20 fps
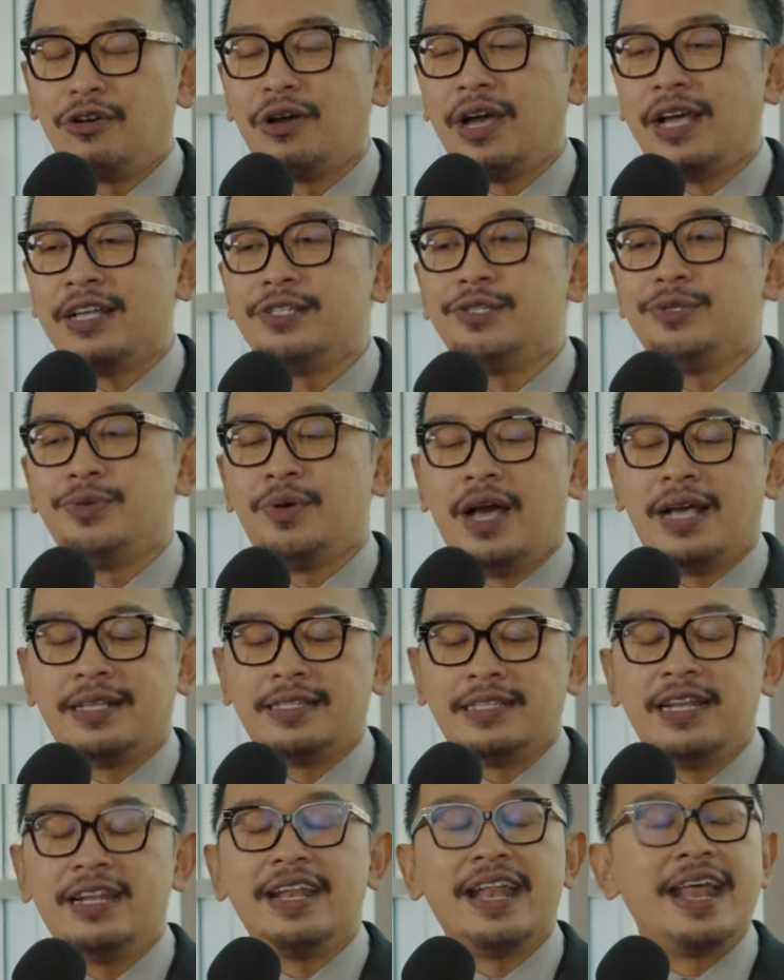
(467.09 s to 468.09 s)
long as you are
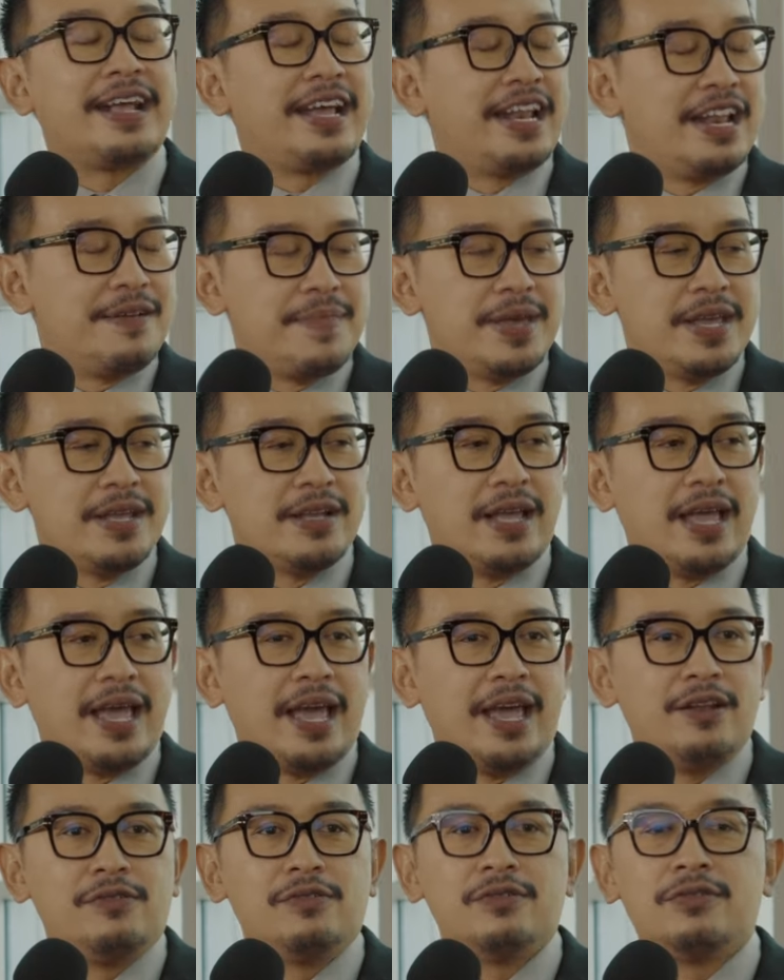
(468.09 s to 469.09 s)
excellent in academic
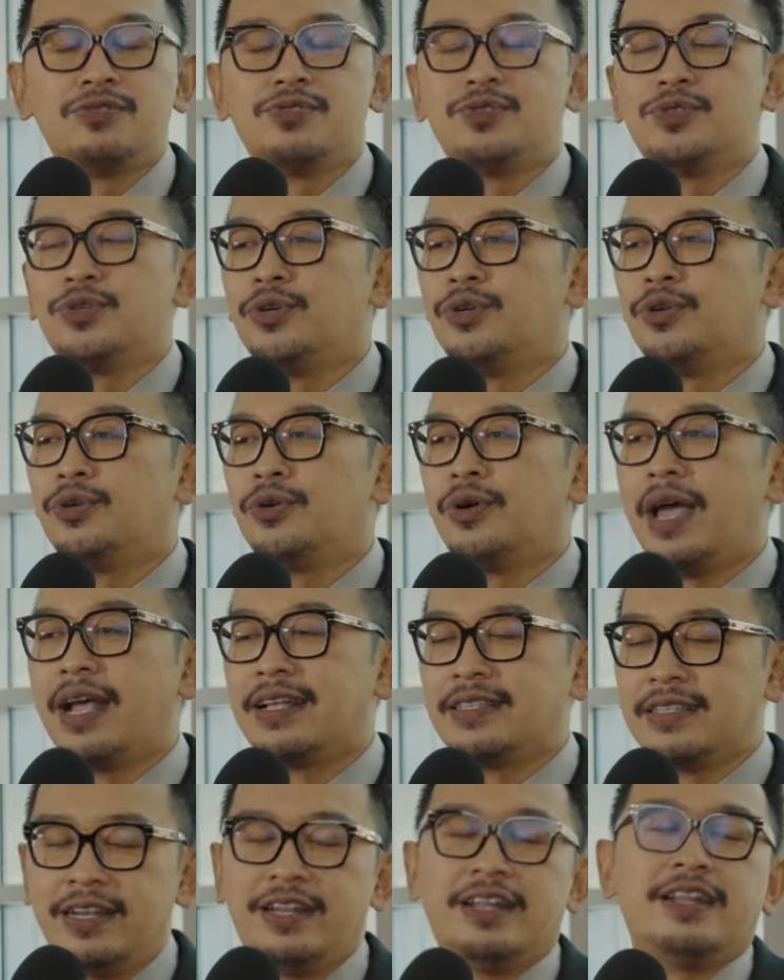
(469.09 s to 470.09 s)
and also
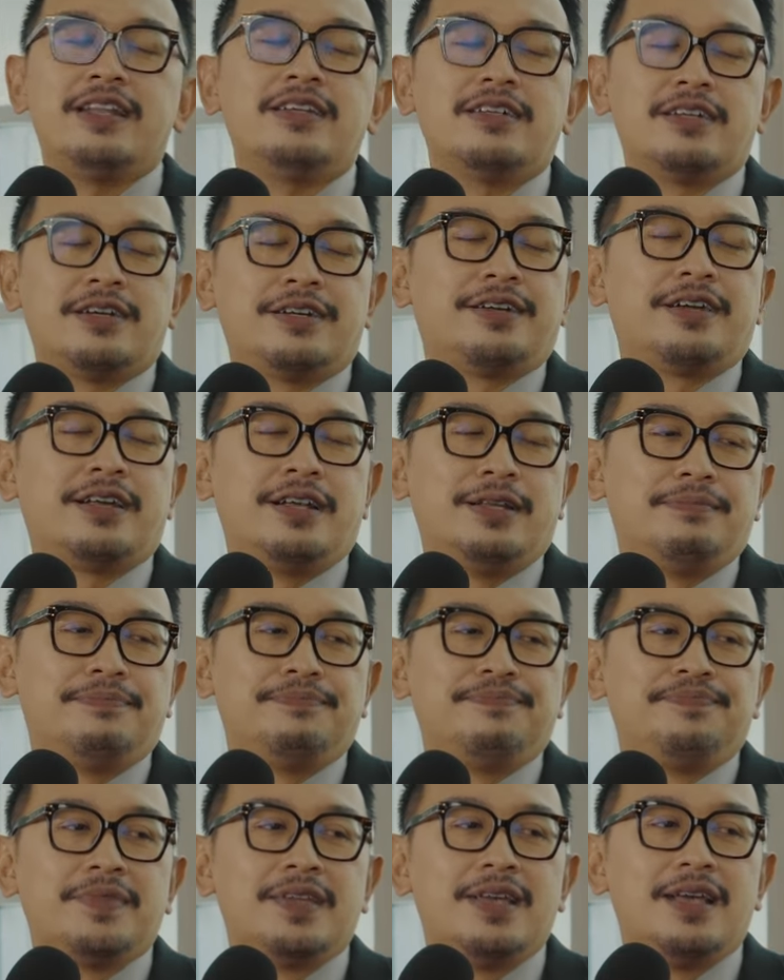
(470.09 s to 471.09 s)
excellent in curriculum.
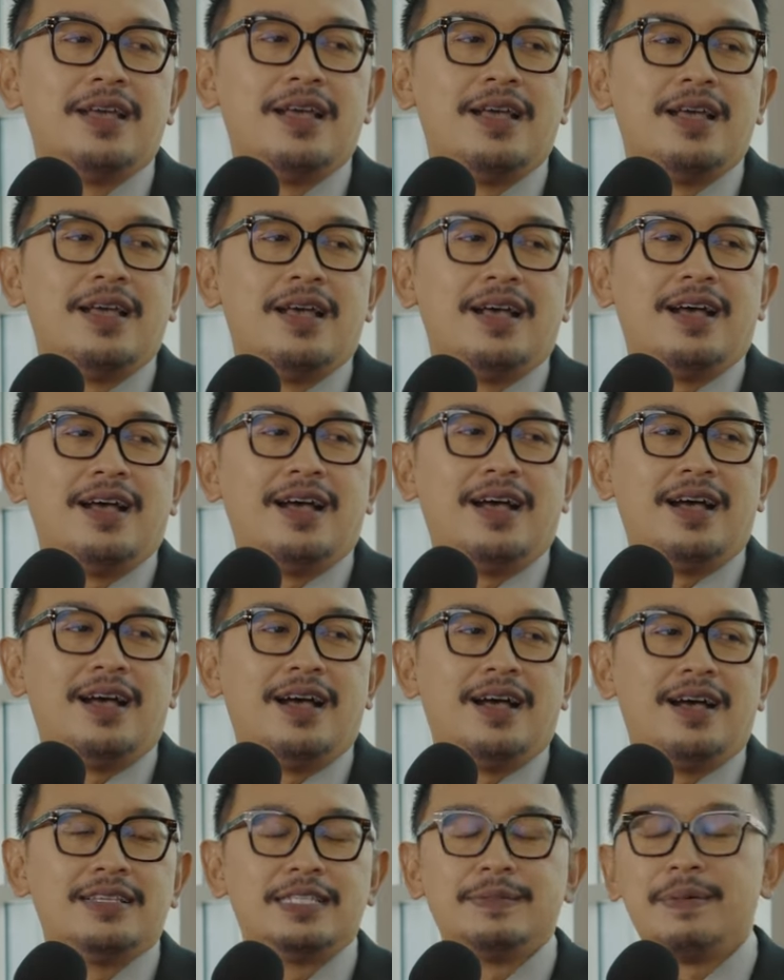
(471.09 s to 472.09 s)

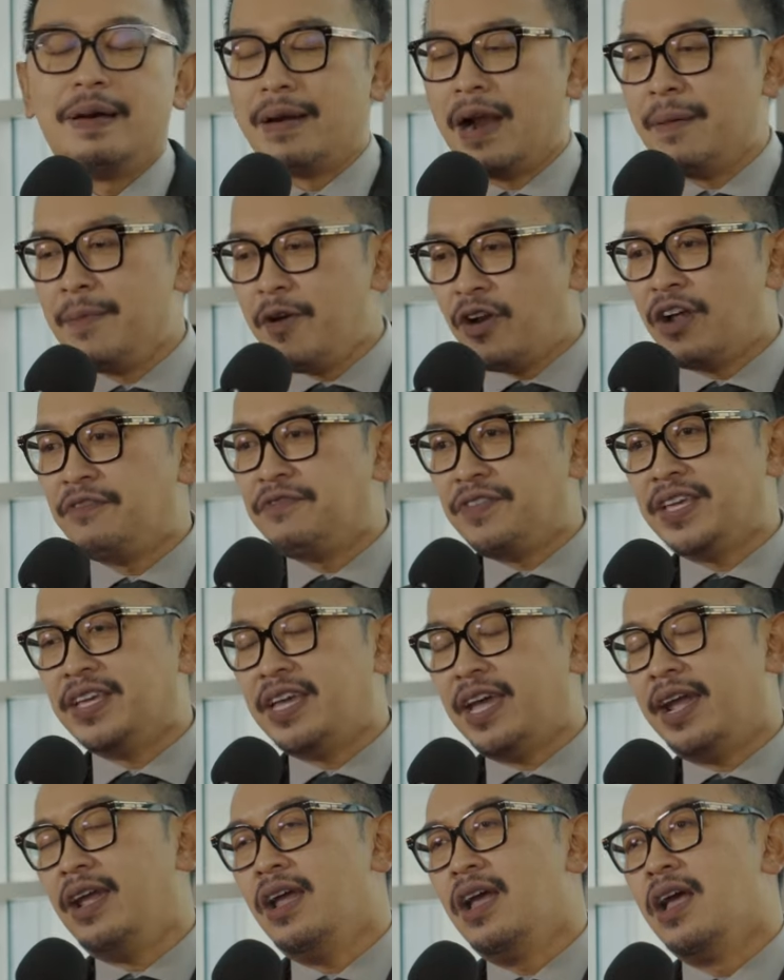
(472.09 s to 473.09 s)
Sebab ramai orang
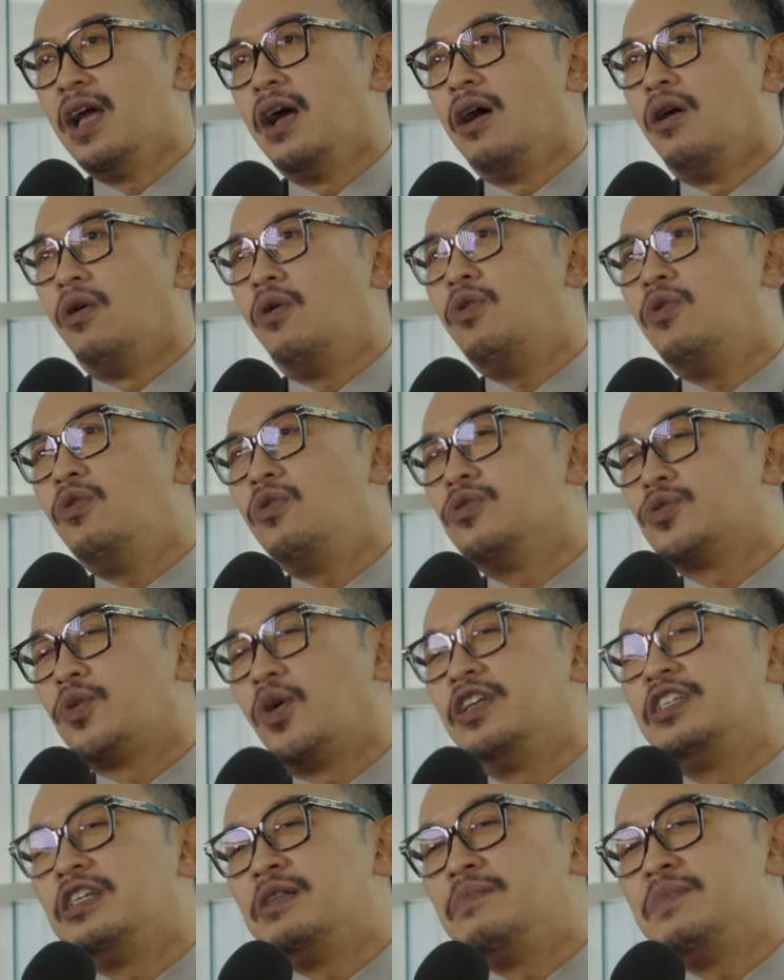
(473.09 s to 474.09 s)
fikir, oh,
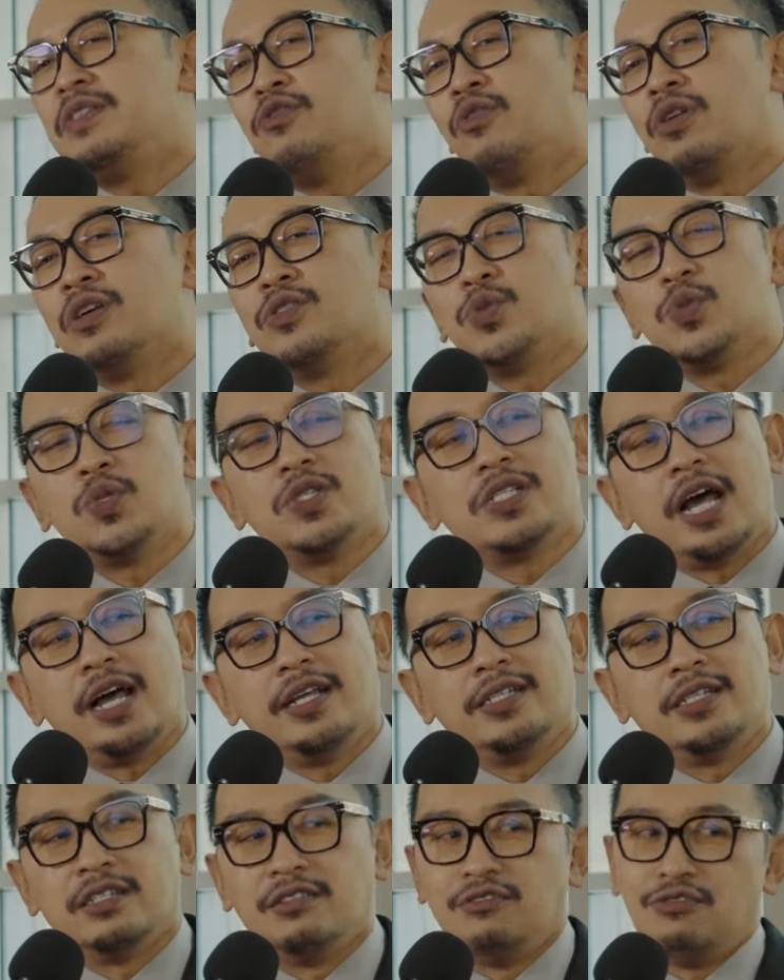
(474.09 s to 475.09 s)
scholarship ni mesti orang
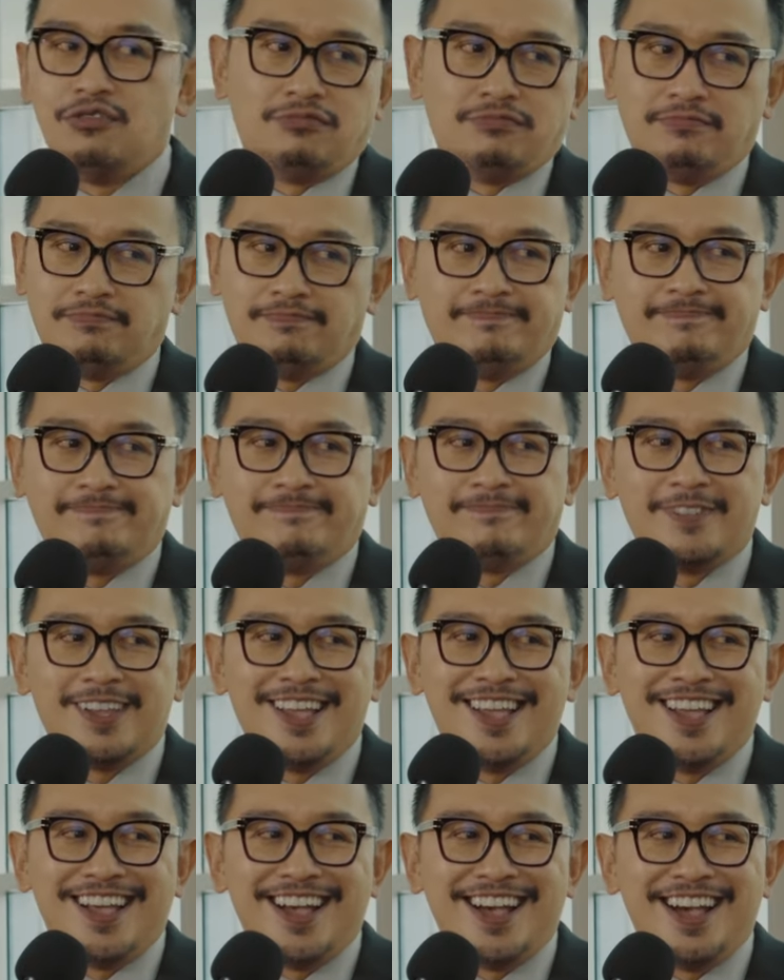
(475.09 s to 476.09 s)
susah je. No.
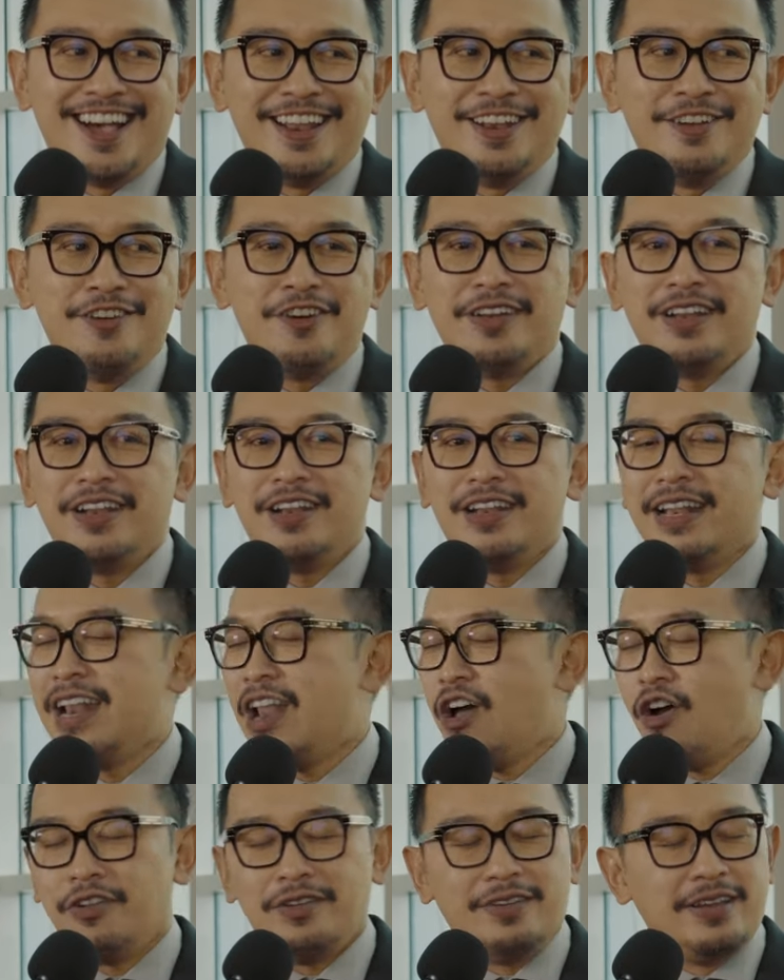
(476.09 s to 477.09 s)

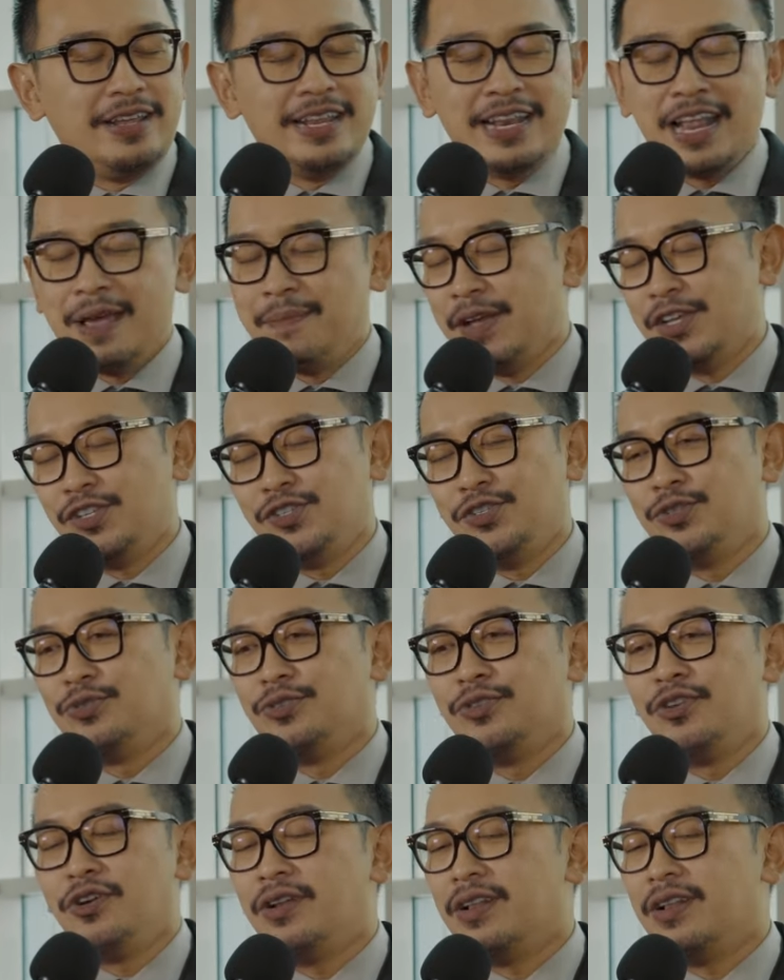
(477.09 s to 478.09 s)
Not in MSU.